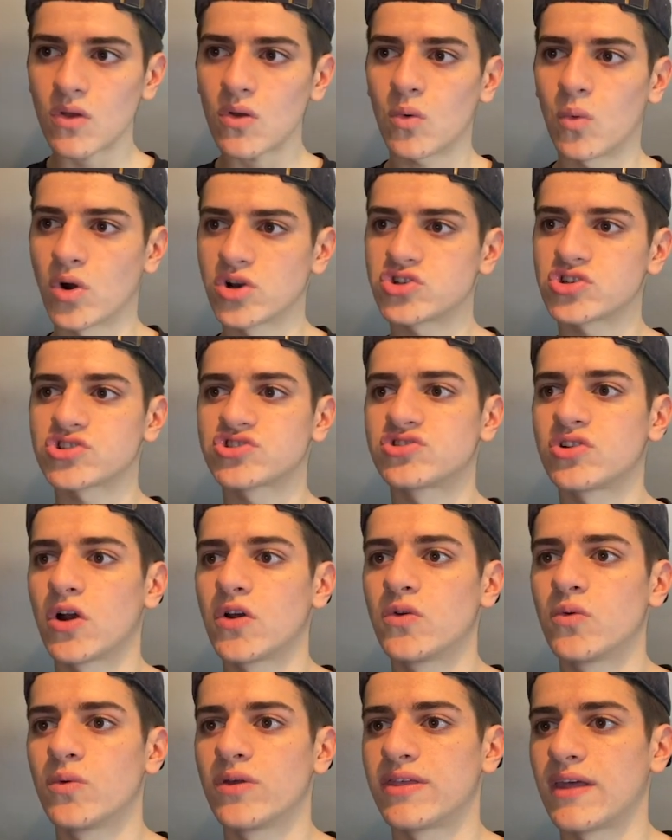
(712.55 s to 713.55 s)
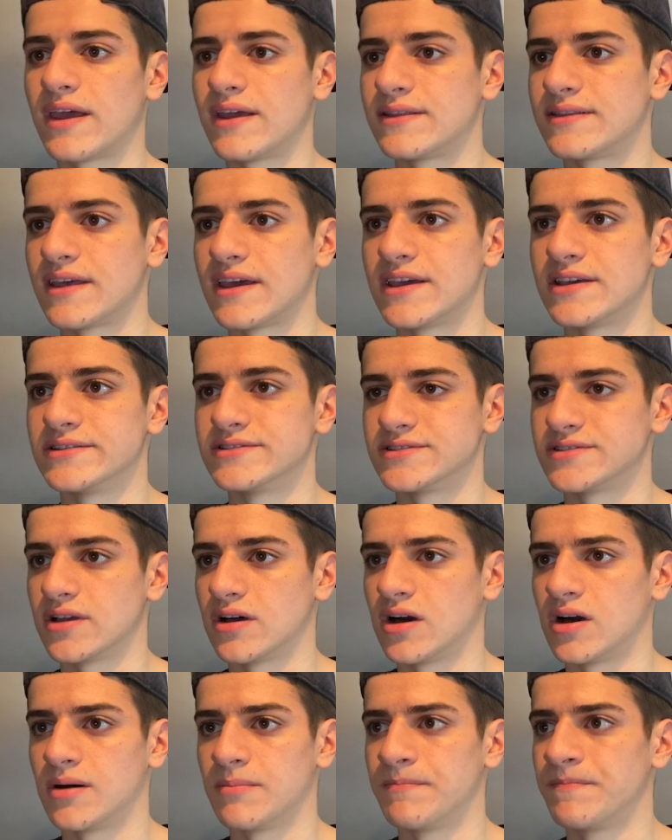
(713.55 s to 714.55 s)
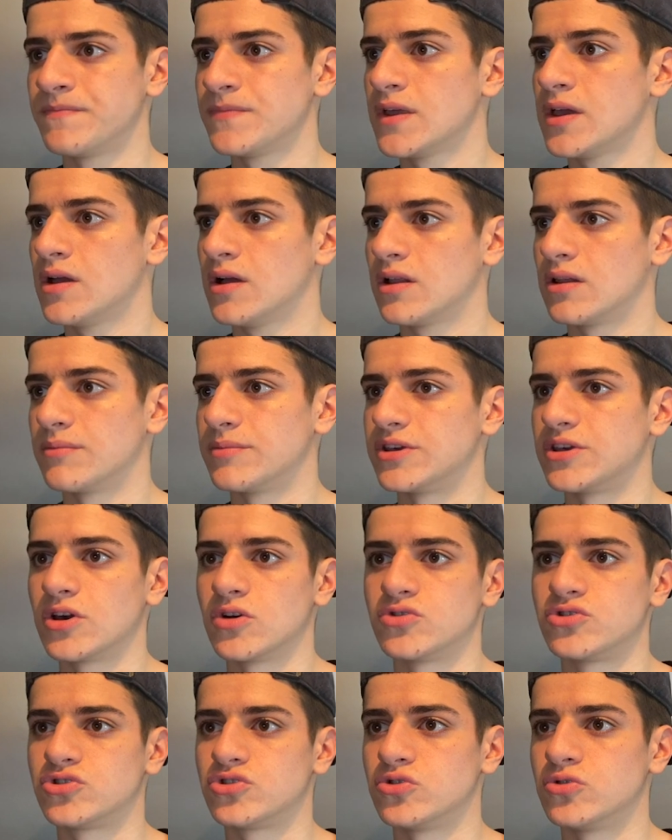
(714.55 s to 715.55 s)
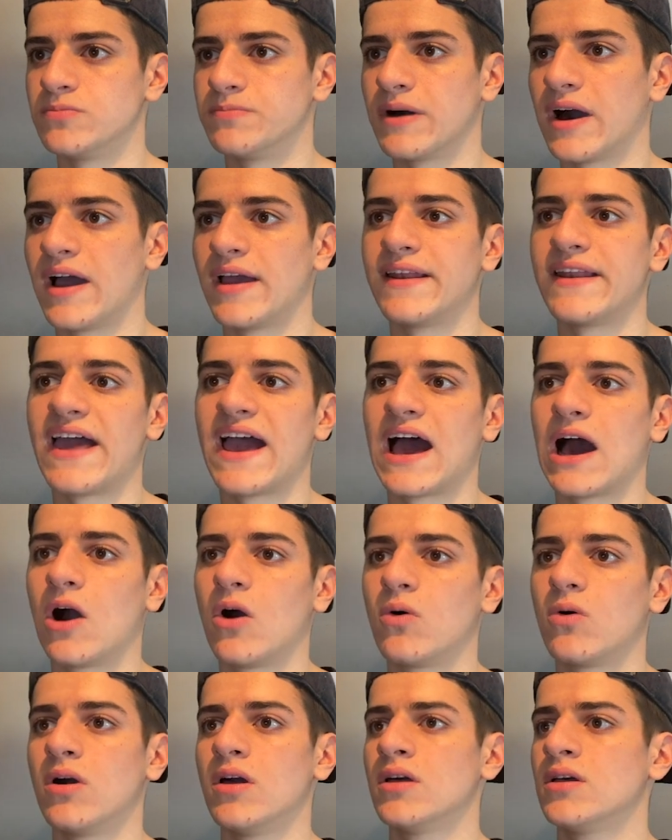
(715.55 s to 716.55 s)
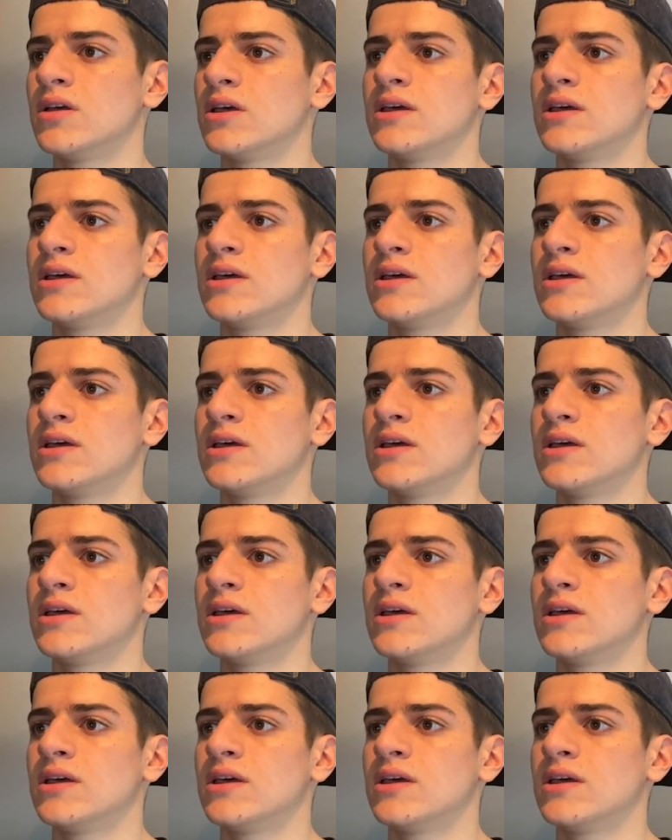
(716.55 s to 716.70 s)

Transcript: one just started with 8 days. Let me go to buy now,